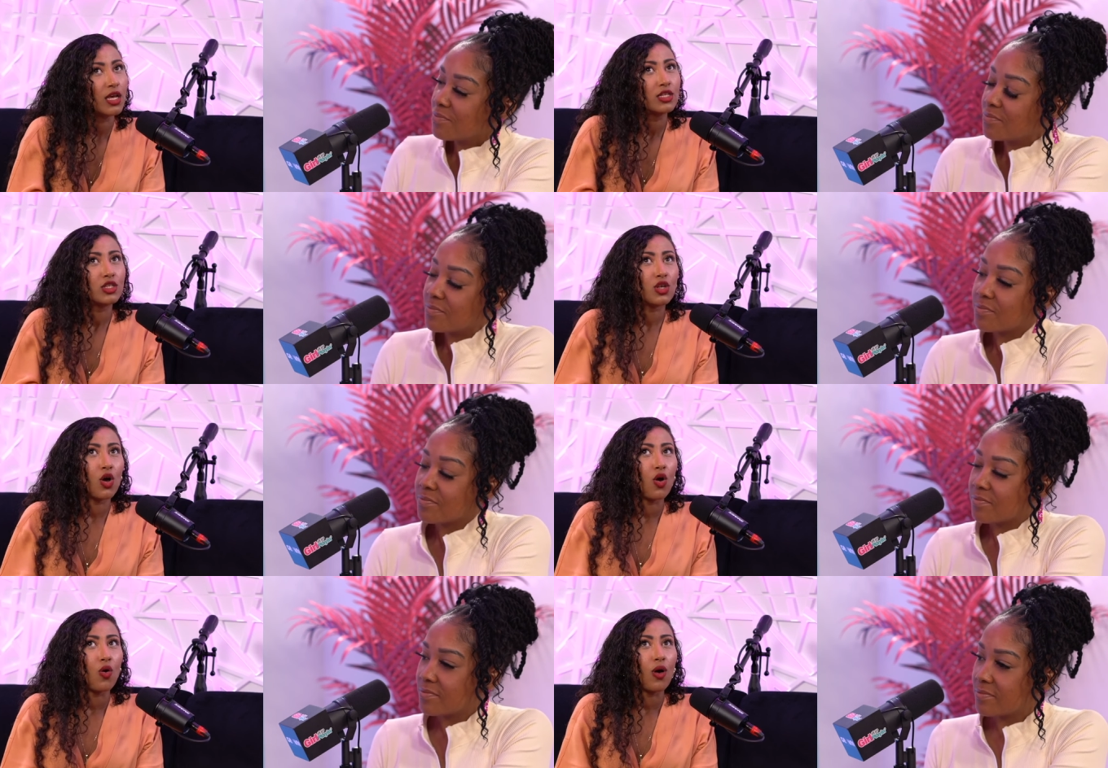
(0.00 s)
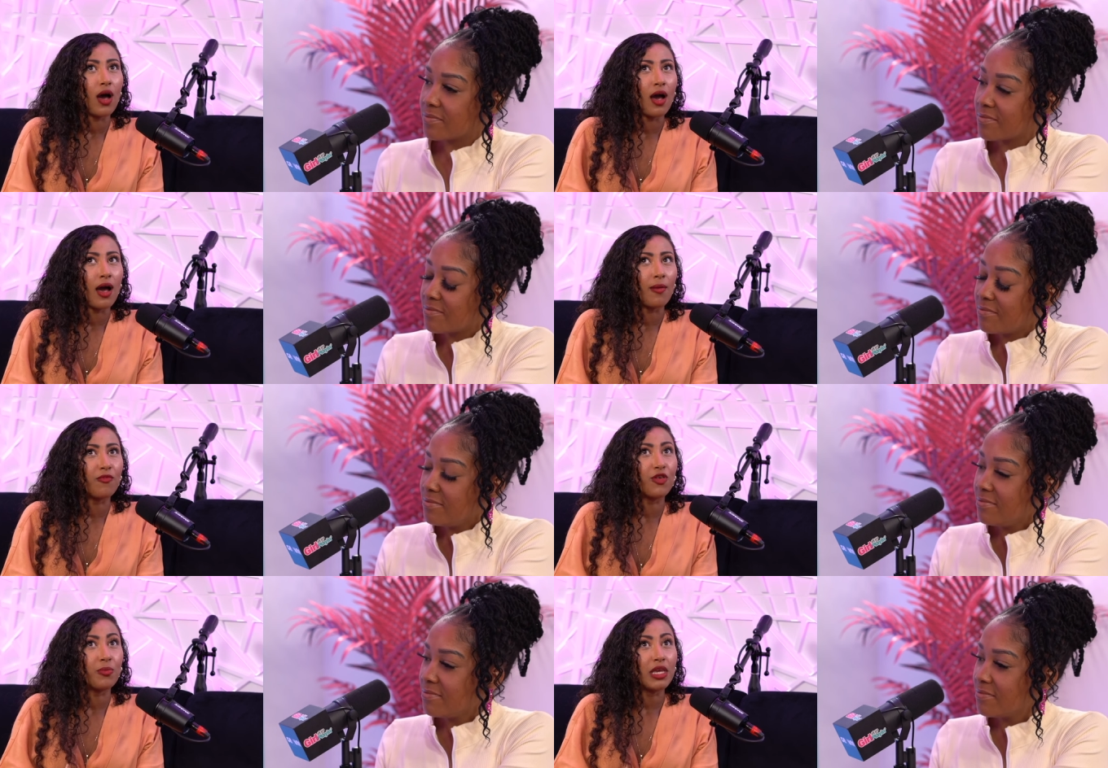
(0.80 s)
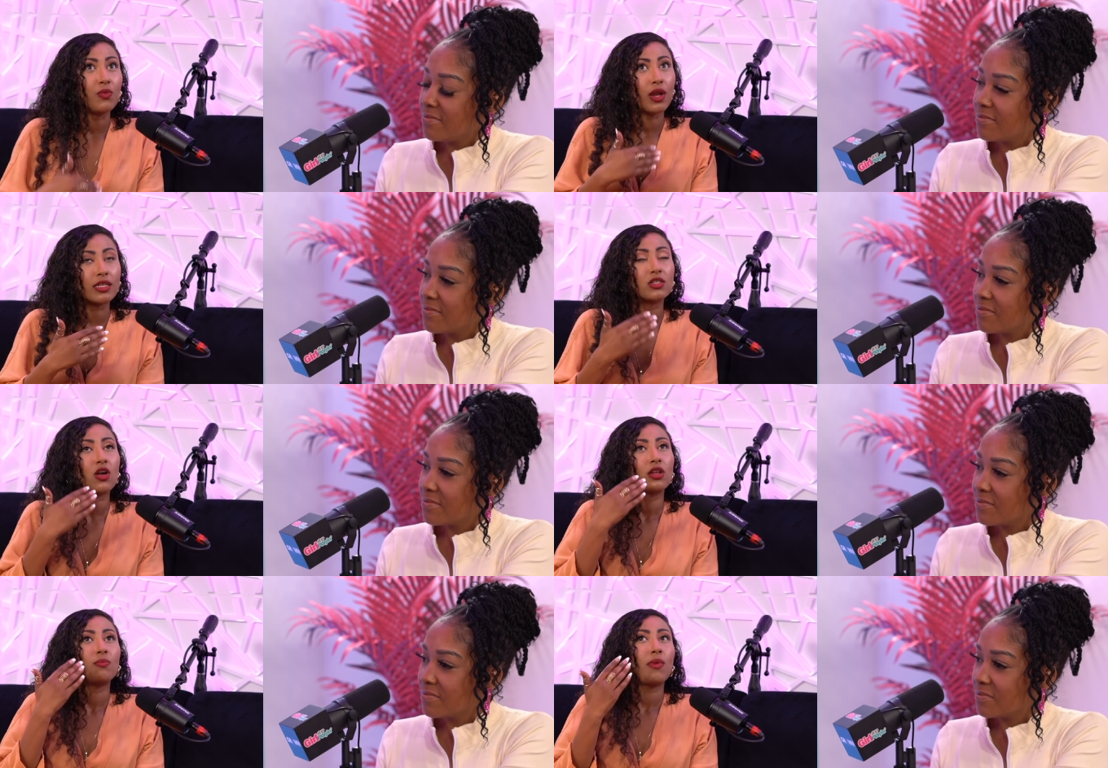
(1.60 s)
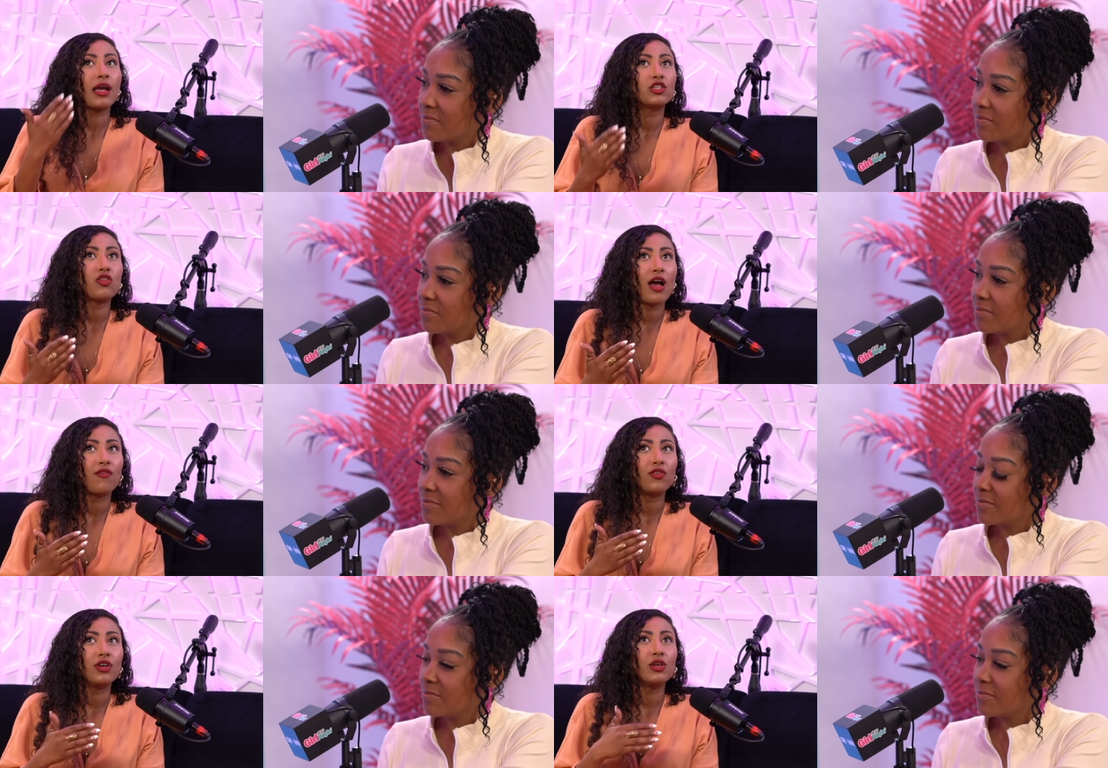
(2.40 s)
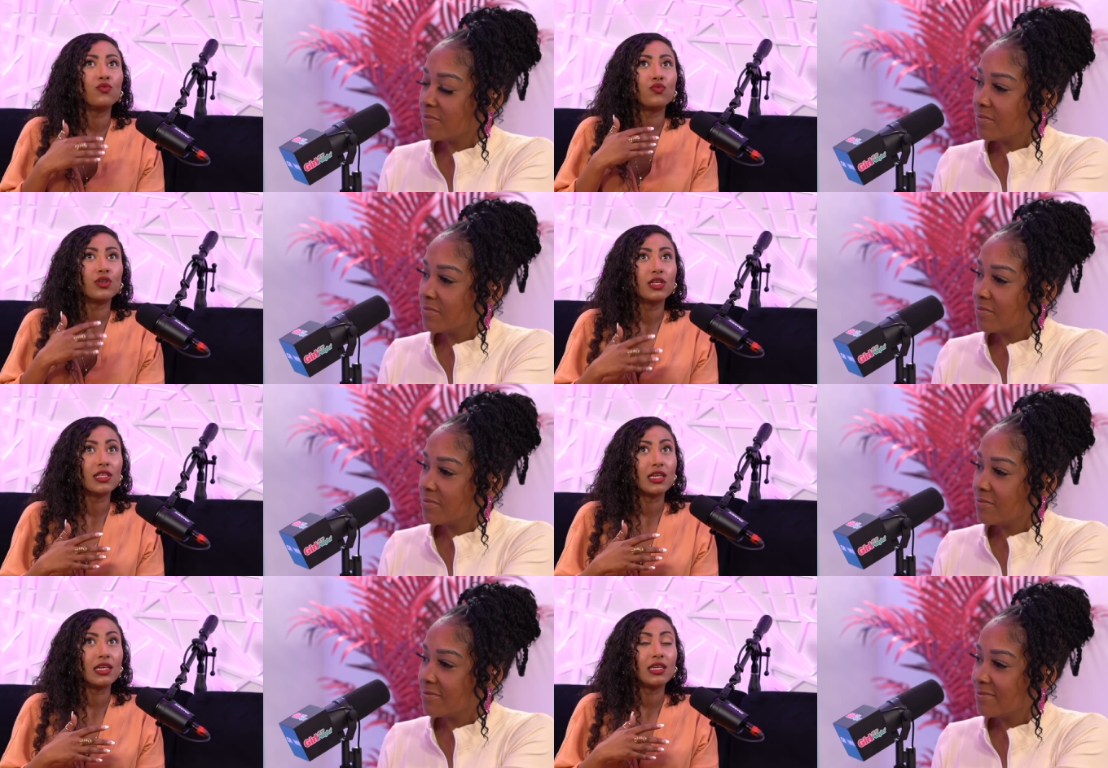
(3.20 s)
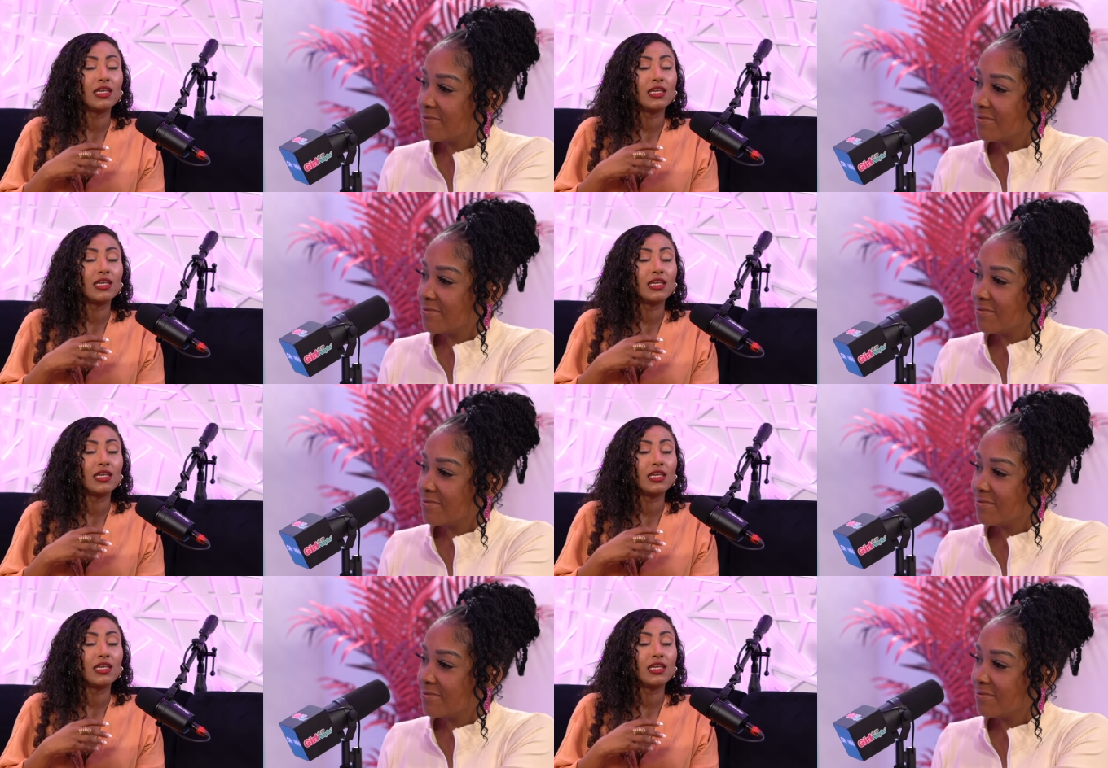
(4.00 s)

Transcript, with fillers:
Speaker 1: So um, for me, when I started my travel, it really